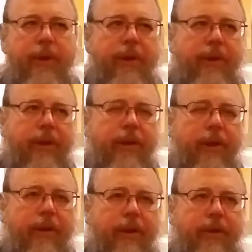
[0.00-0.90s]
uh, and
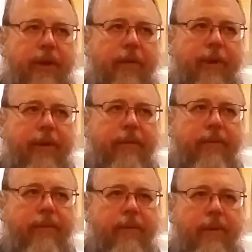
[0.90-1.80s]
the, and the Islamic,
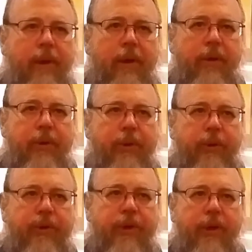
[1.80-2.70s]
the
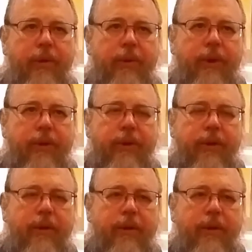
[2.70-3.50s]
Turkish conquest.